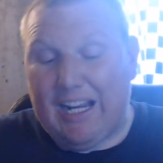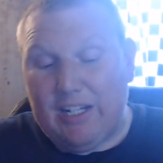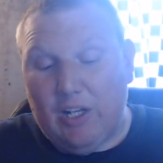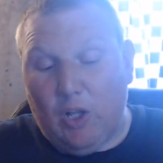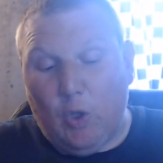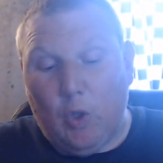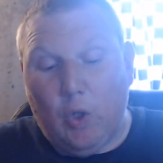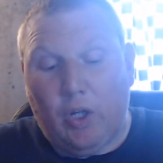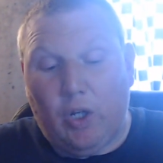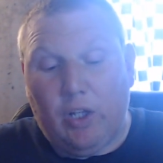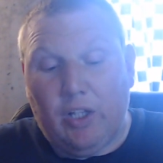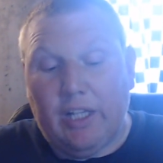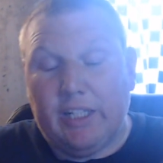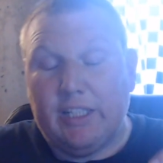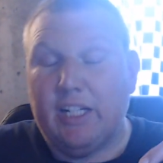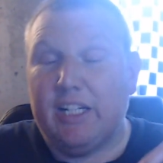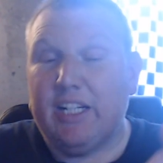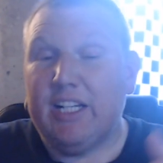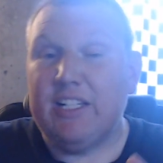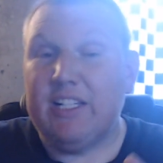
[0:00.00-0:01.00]
of looked like
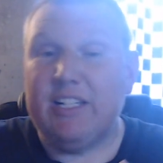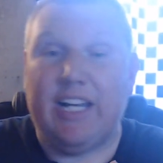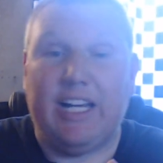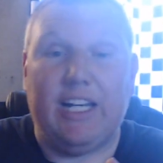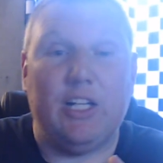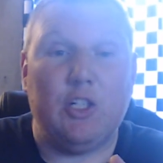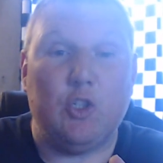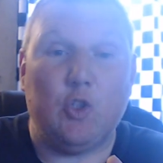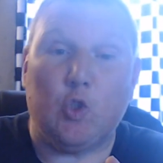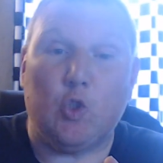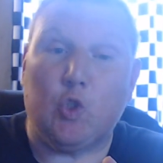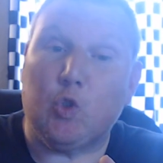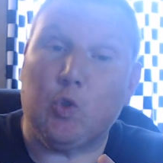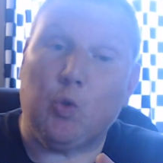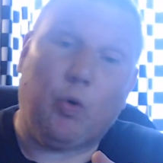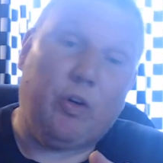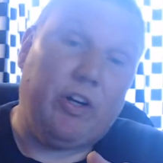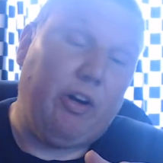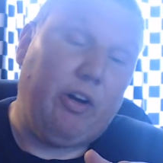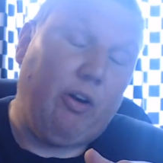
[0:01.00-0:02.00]
a Canadian
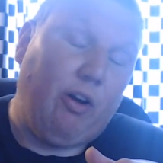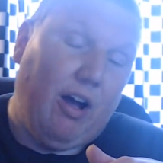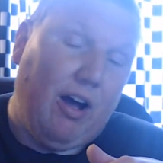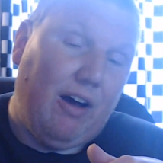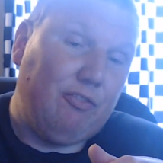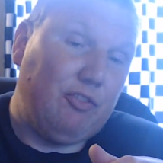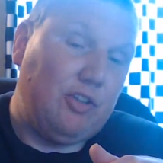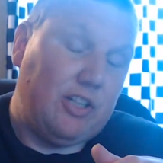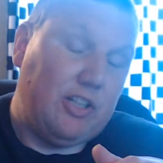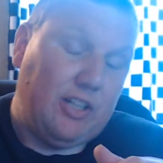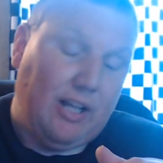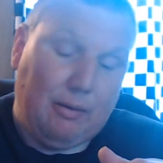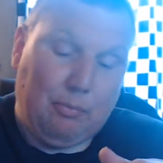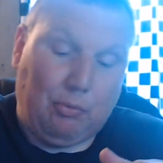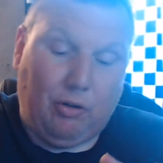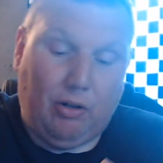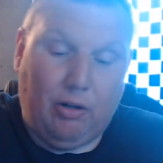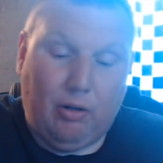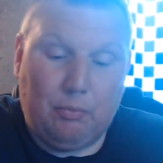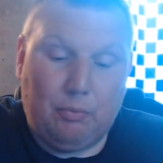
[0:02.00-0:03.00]
destroyer off the top
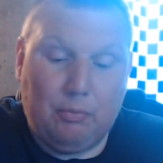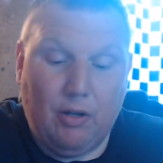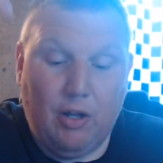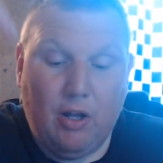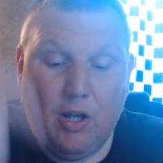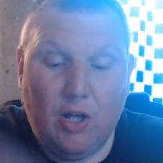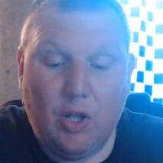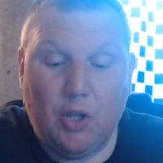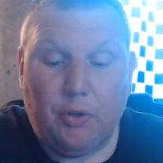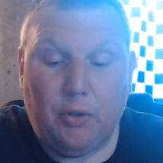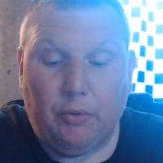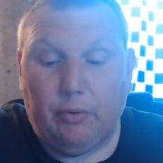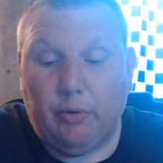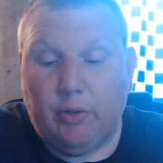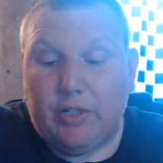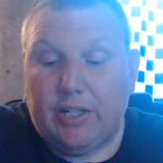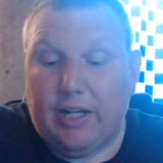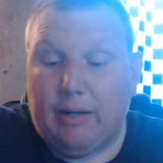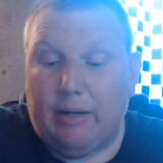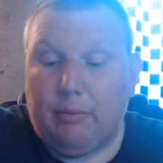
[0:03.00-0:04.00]
rope, through a
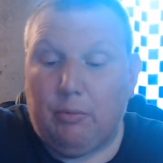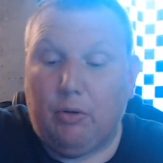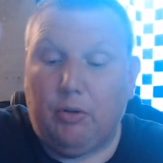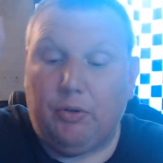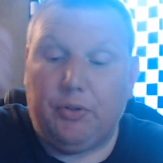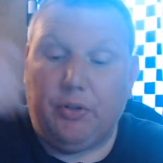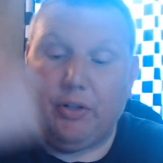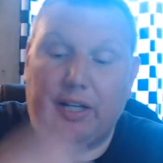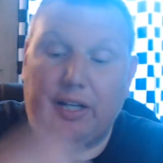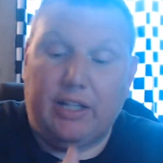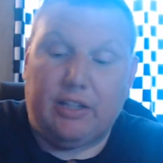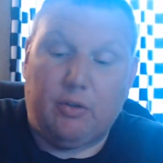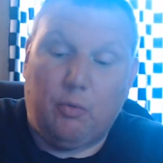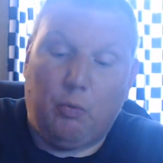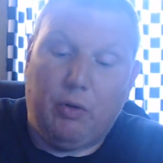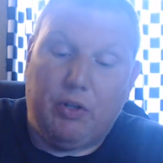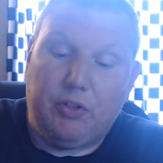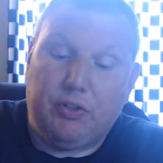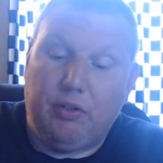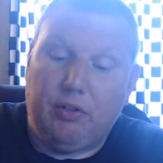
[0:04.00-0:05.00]
table to get the
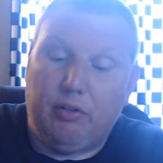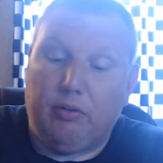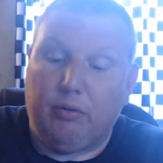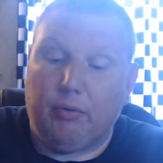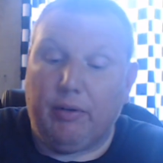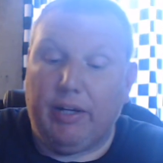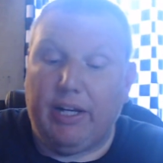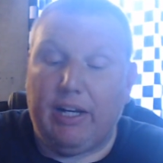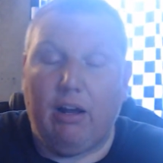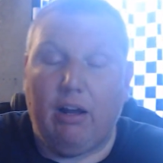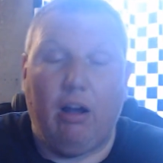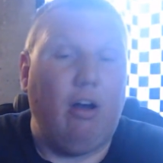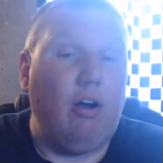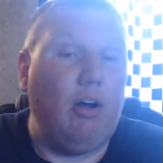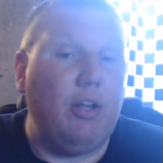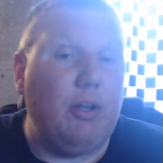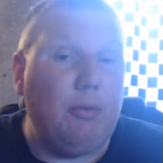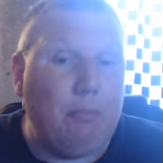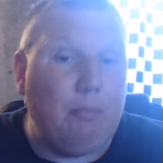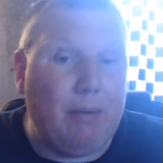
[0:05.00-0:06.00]
1-2-3
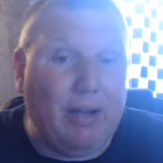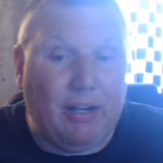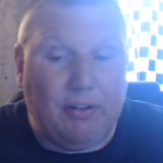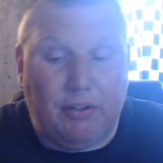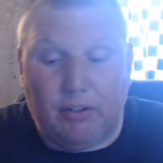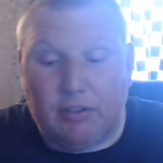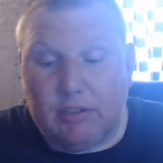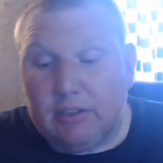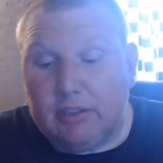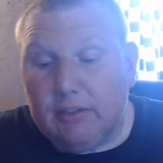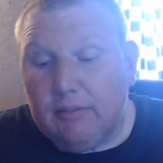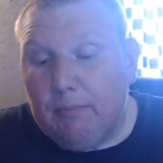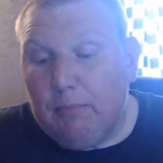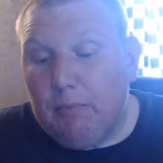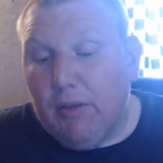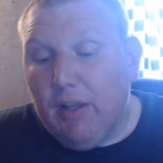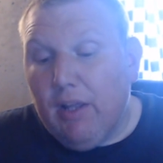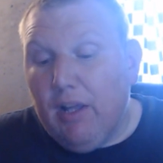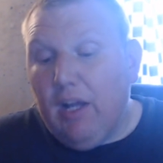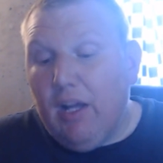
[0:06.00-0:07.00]
on Manders.
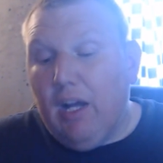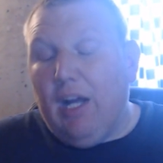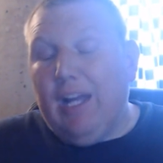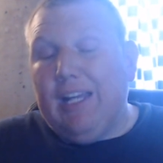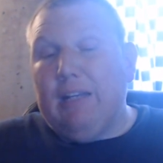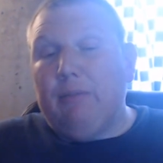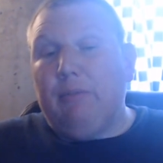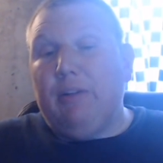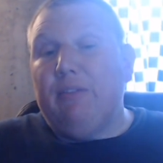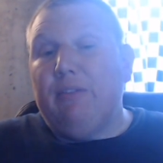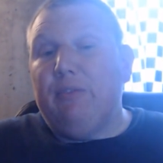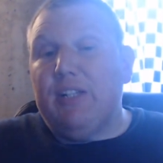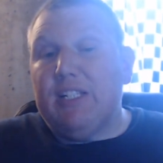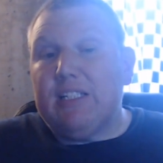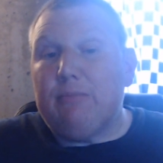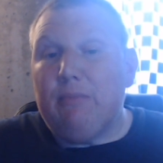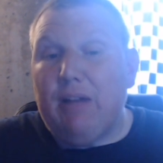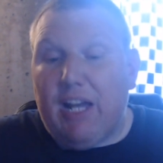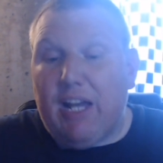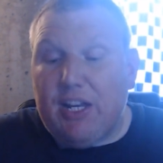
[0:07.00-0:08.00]
I ended up giving this
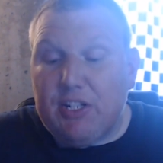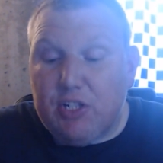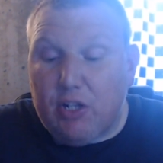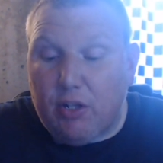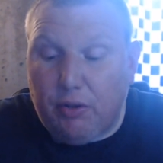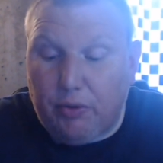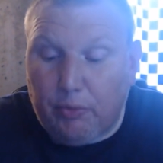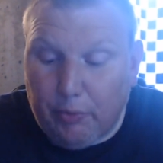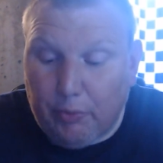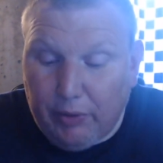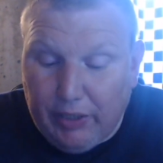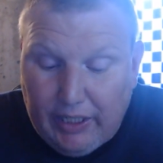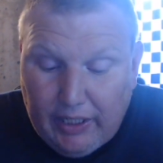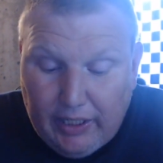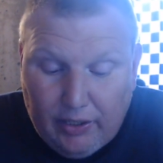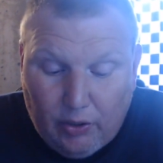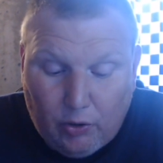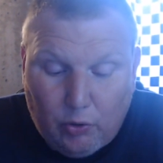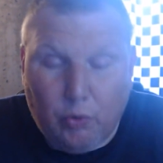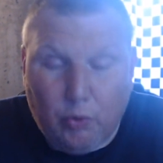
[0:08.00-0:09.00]
match 3
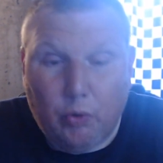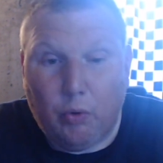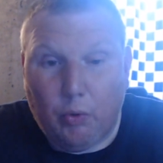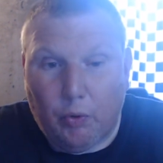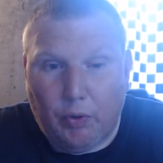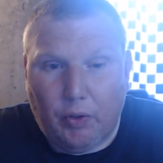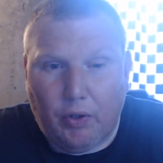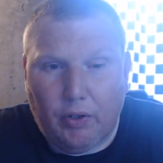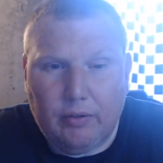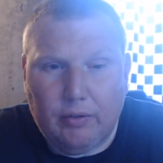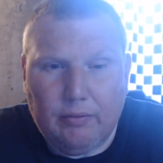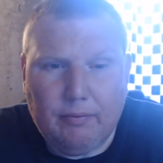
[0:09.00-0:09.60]
1/4.